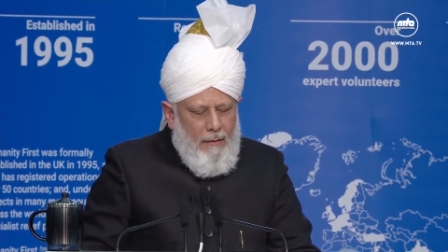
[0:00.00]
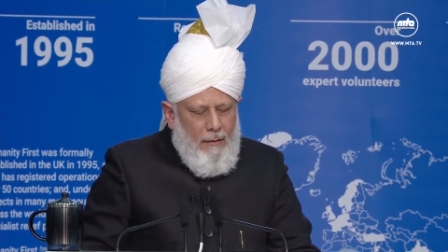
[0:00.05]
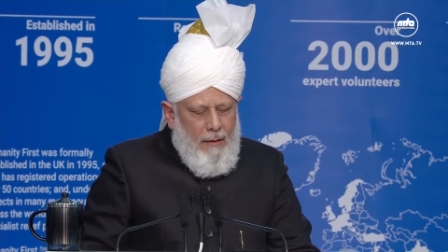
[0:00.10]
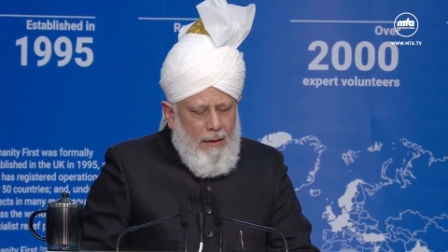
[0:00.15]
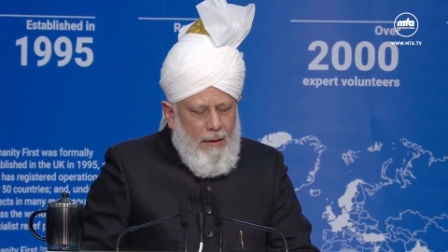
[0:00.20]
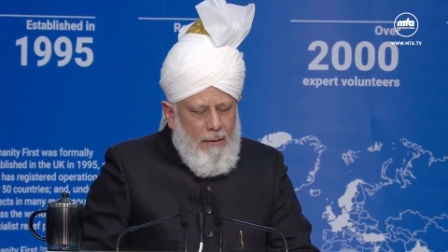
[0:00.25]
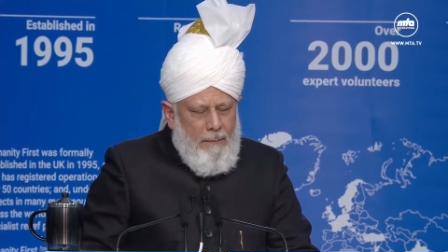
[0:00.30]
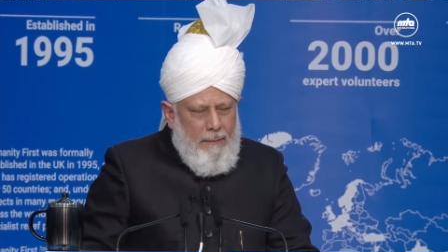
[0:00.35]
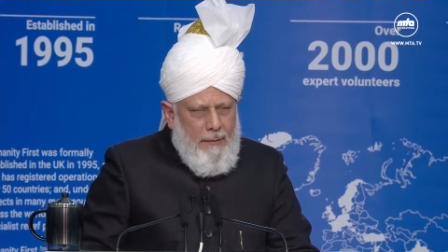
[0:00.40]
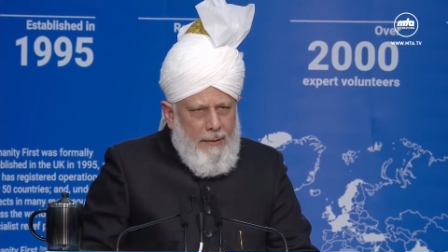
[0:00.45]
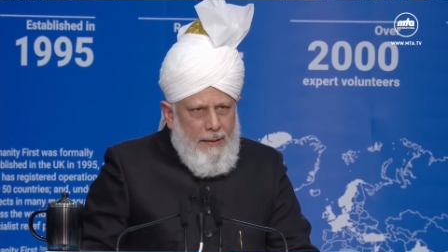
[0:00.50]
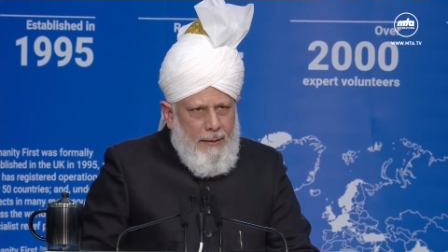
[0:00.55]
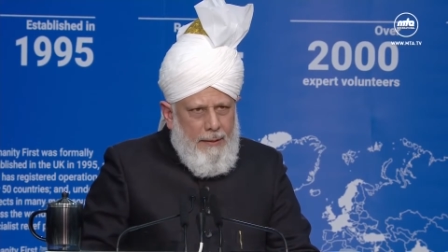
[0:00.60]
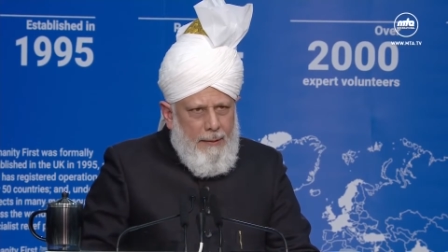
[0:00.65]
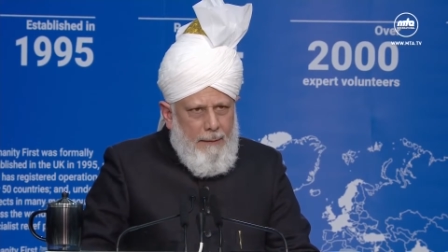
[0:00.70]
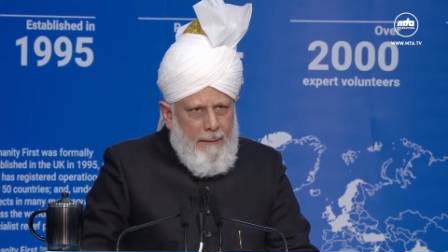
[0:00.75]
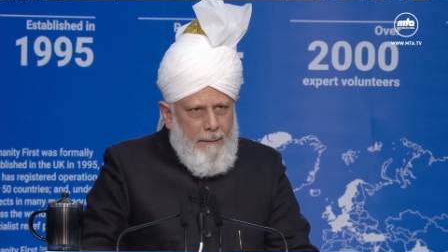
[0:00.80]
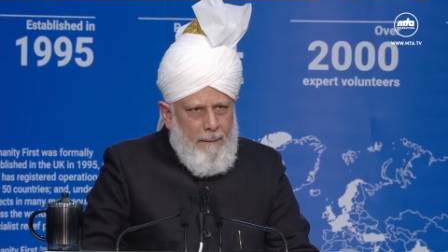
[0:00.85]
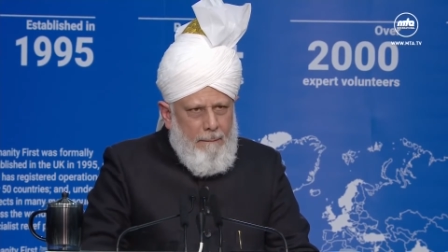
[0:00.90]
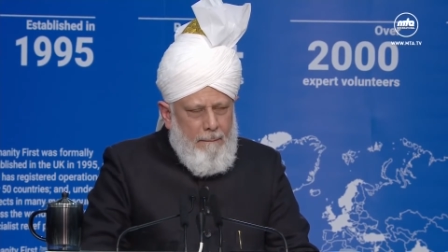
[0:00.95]
I
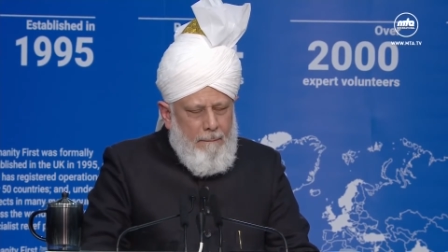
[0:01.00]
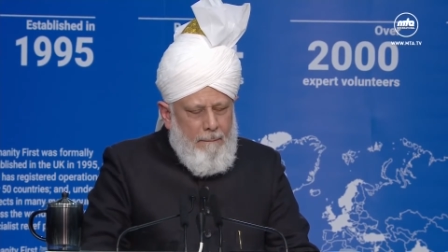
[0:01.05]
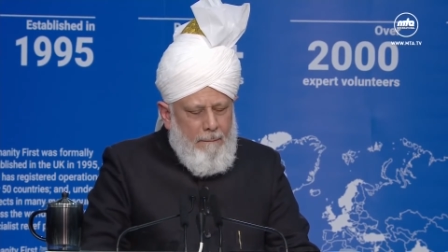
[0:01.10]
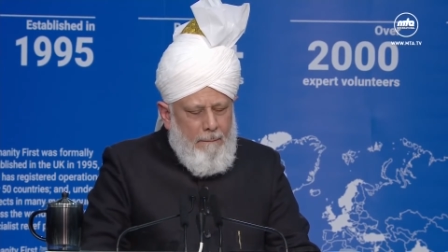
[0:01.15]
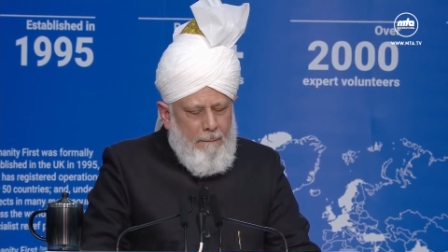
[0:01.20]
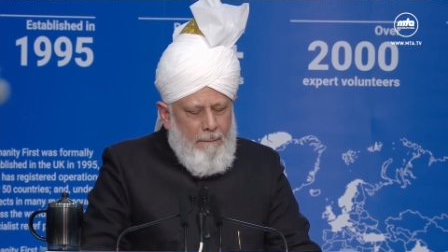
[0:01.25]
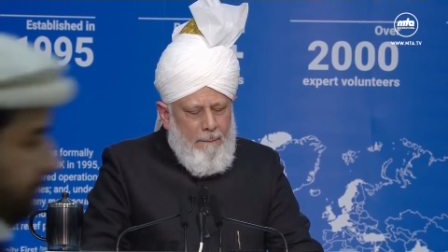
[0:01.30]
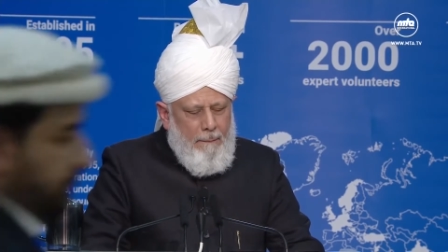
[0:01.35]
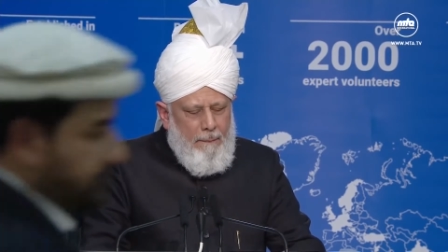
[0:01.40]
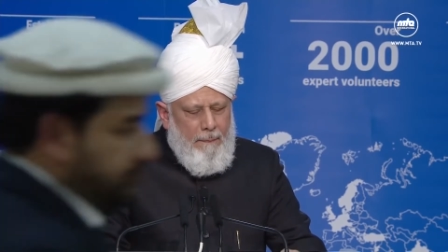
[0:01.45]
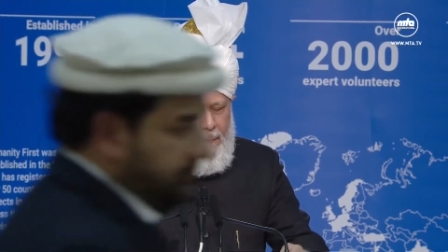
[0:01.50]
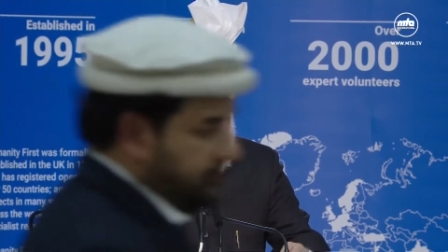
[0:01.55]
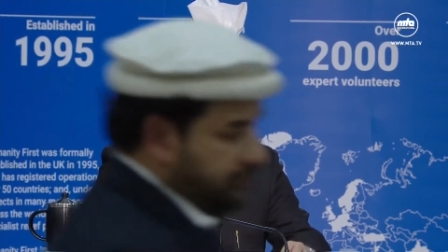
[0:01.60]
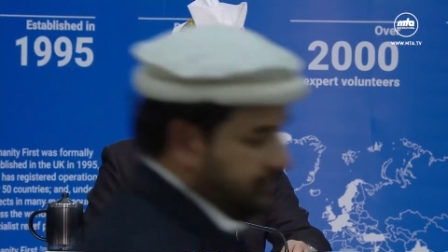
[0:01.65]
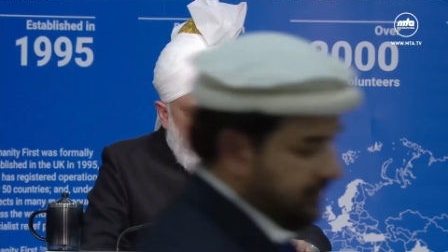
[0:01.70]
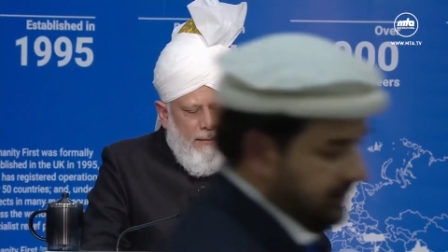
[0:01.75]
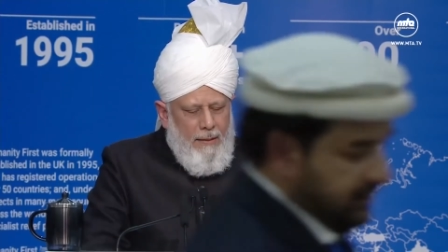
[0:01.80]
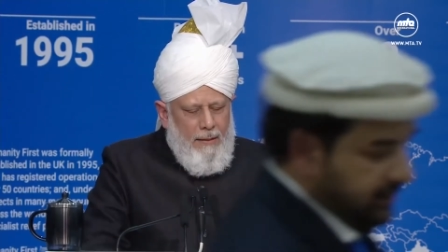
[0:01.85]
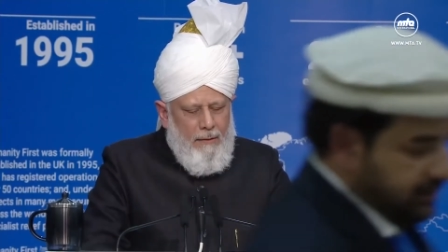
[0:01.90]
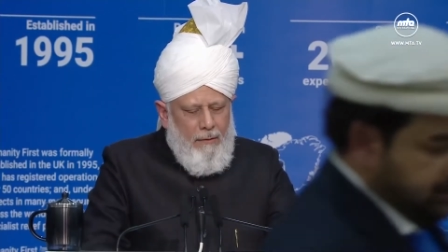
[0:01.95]
pray
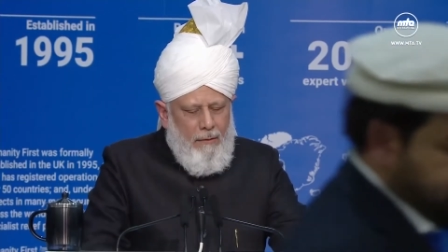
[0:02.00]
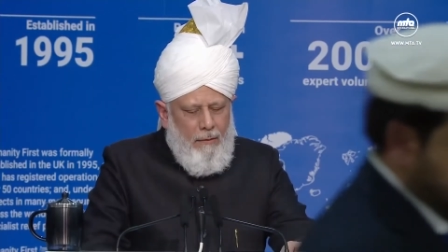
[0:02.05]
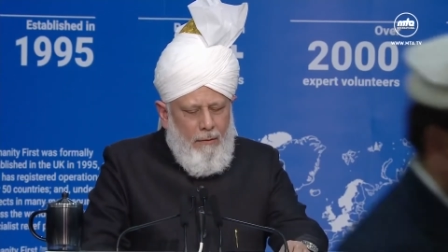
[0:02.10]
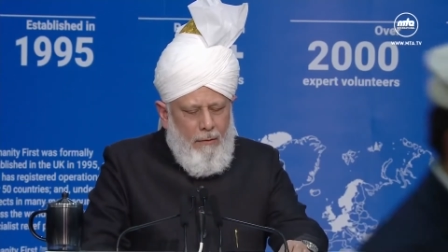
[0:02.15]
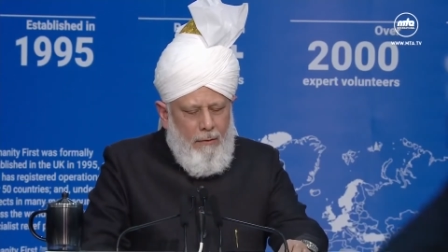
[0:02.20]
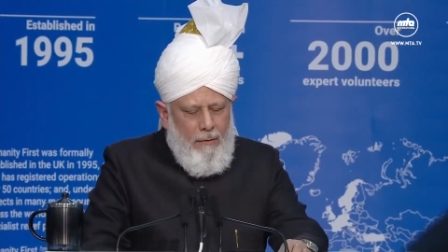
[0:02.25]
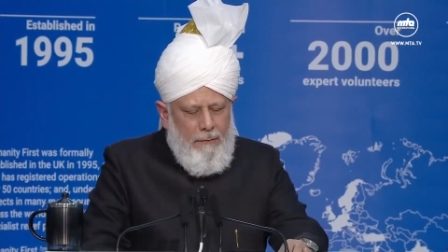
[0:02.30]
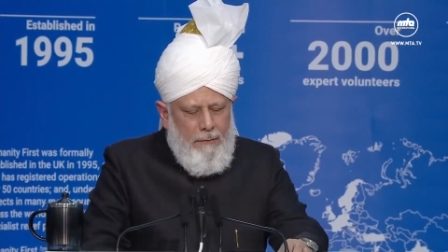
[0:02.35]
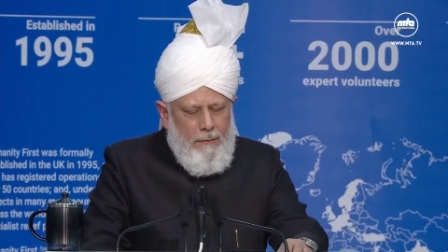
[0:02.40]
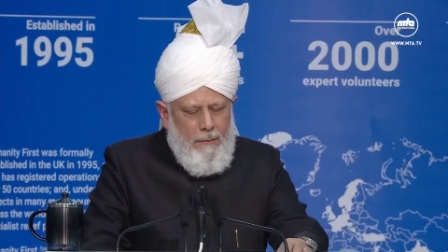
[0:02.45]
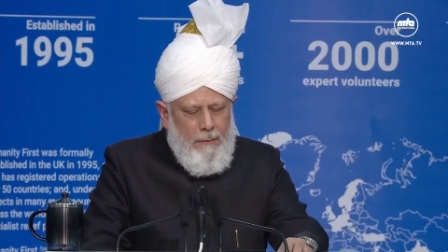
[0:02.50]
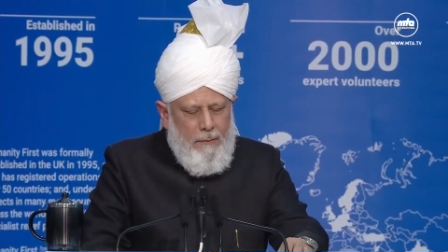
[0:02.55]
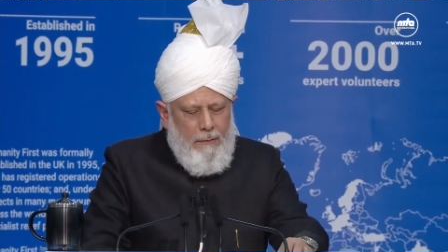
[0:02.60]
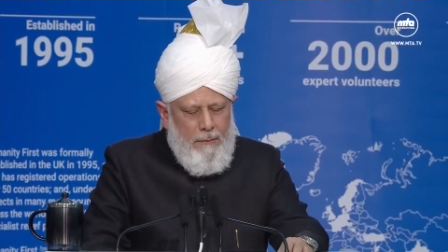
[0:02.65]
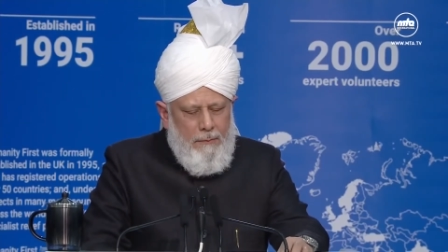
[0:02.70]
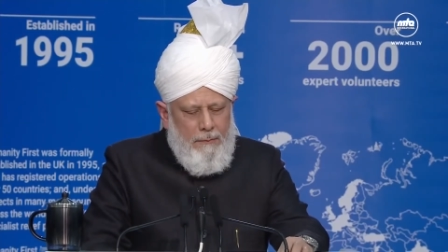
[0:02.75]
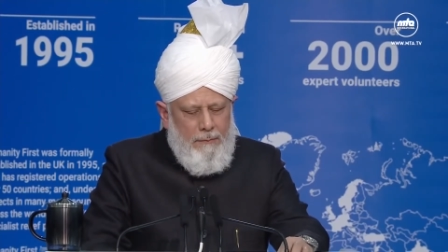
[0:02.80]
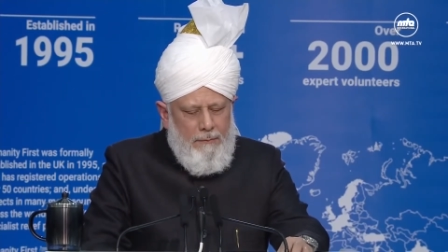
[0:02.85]
that all of you